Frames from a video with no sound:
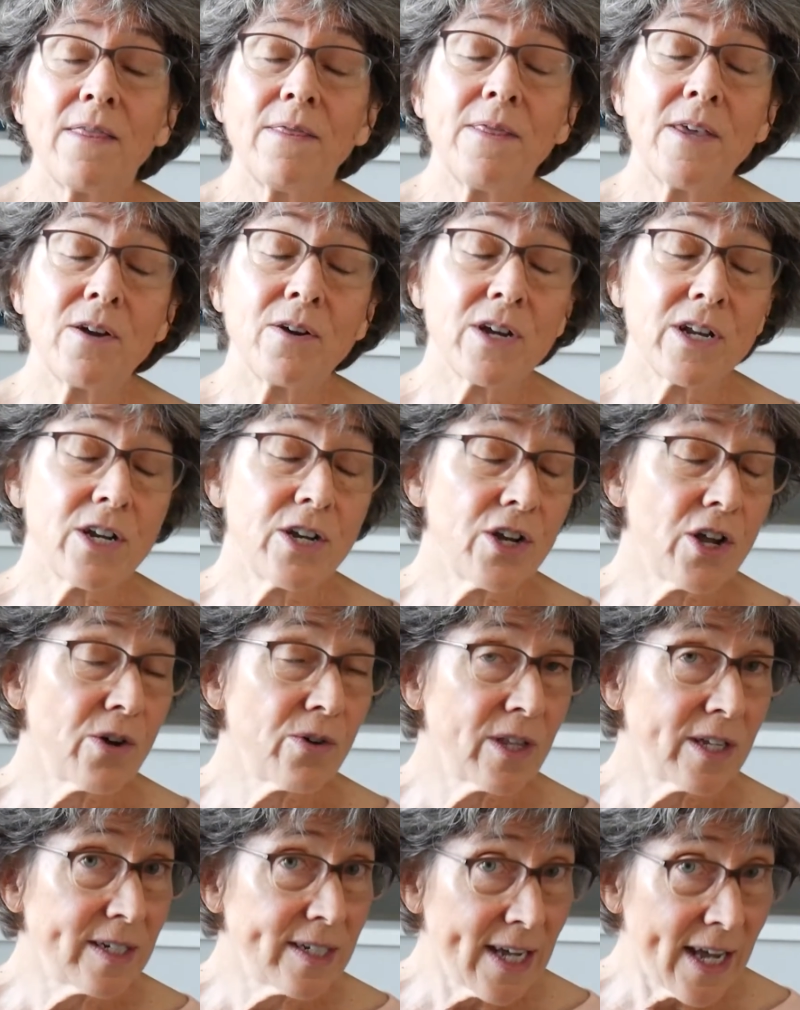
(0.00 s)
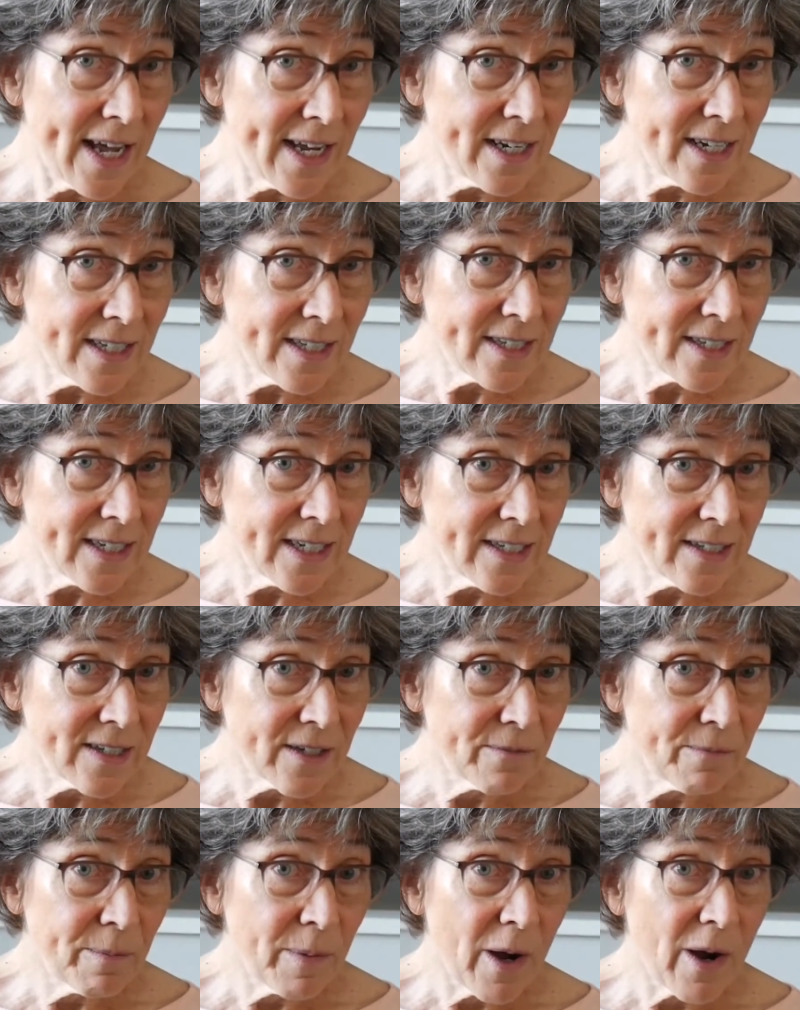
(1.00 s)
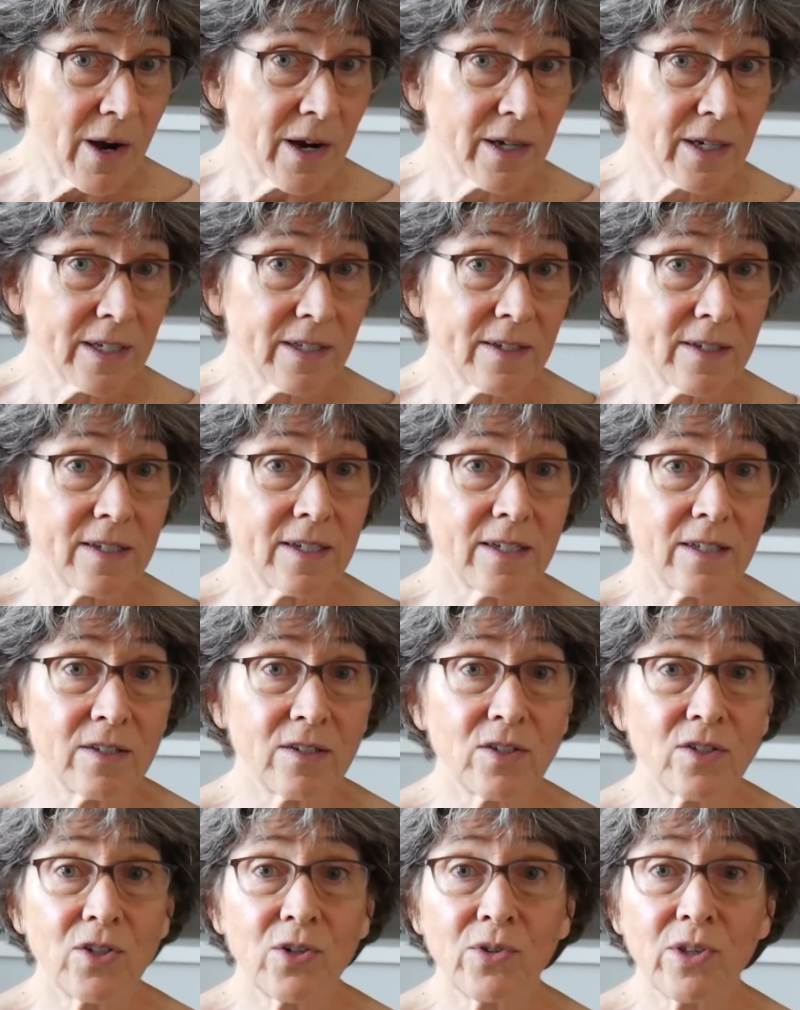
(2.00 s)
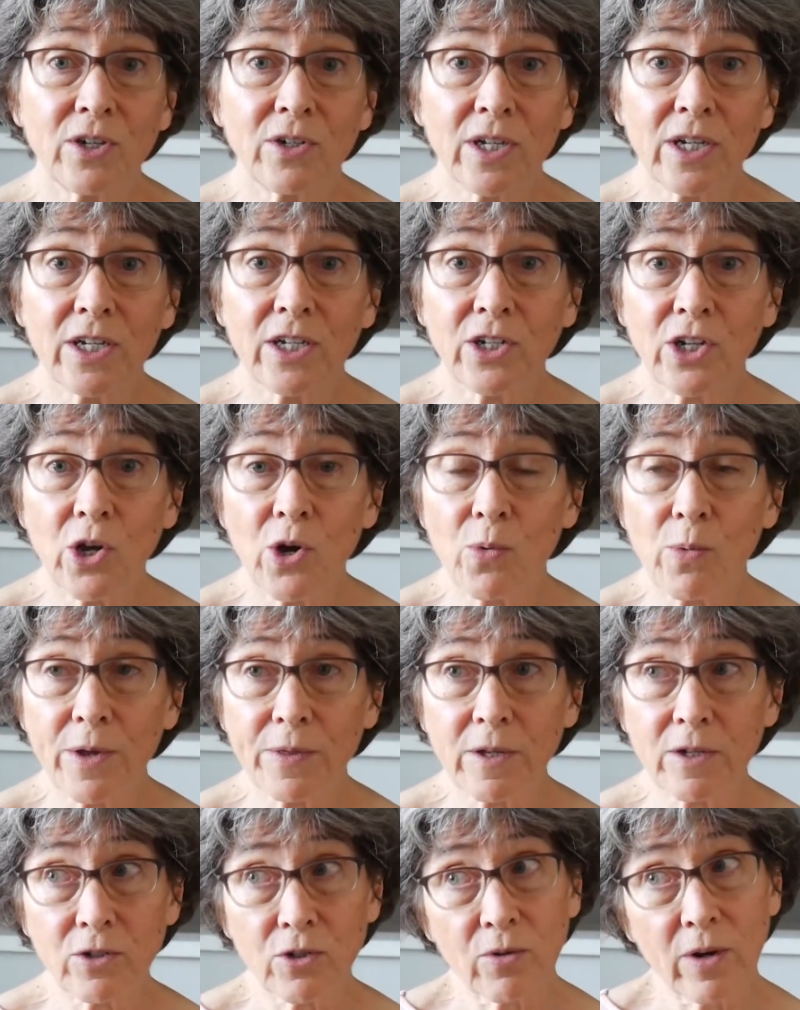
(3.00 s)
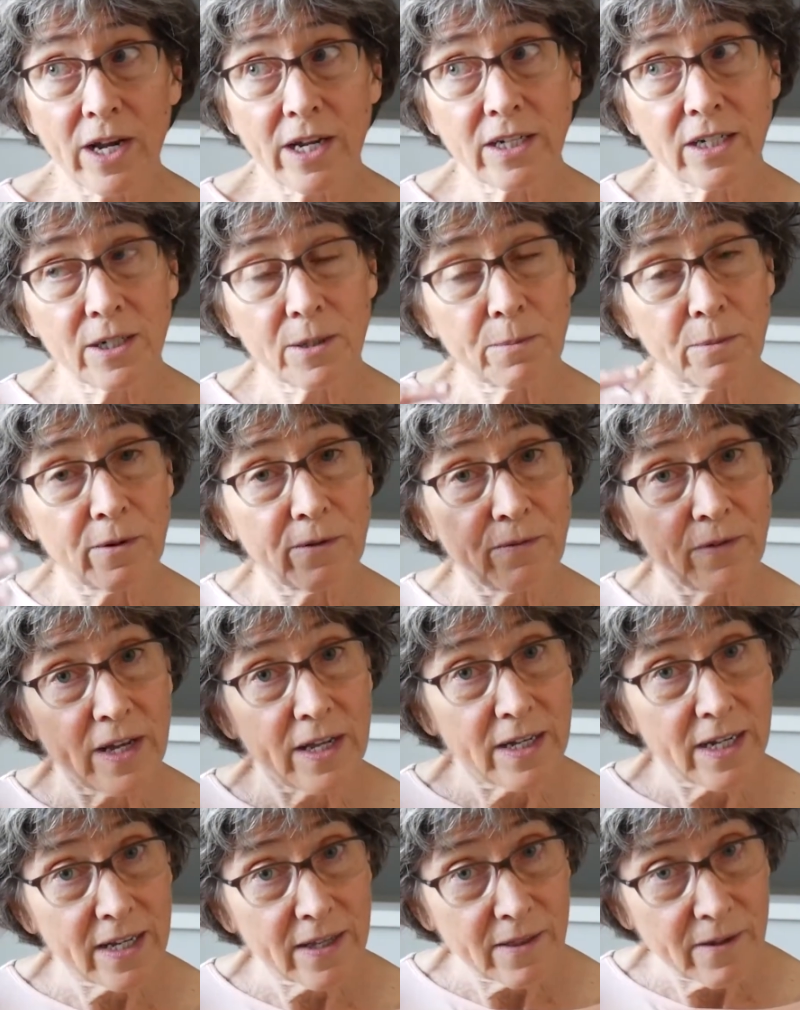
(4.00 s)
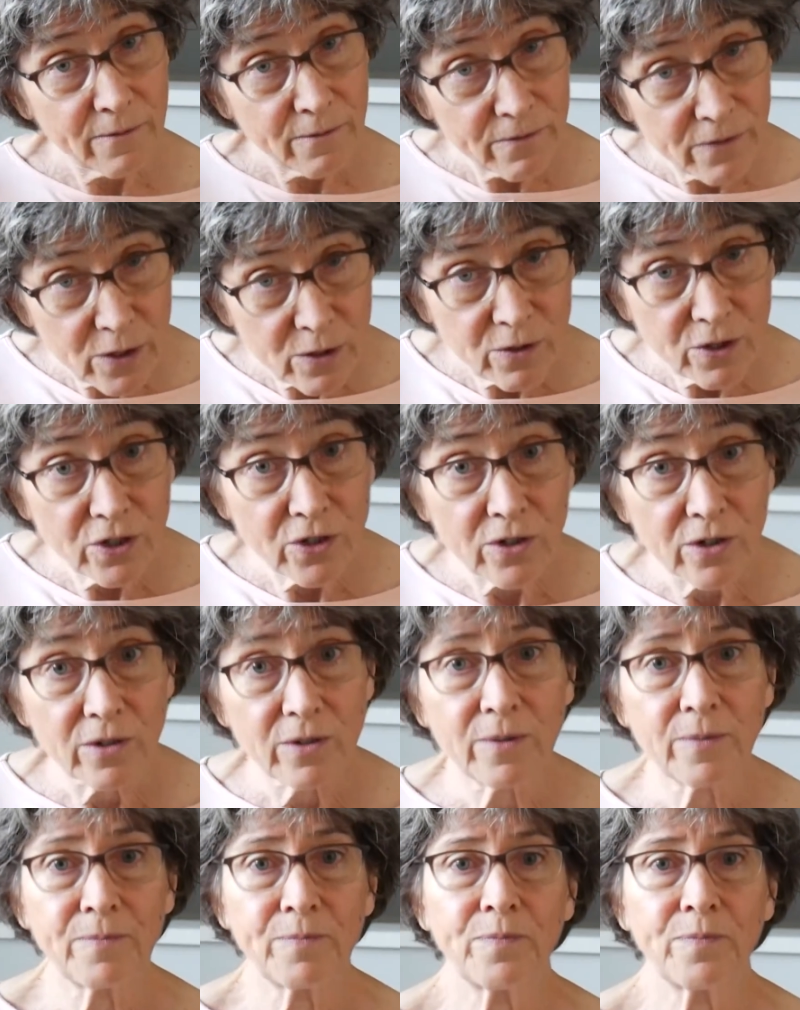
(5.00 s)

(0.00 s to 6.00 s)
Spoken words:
They're going to know the tendencies of Parkinson's, so they're going to know what they're trying to prevent in the future.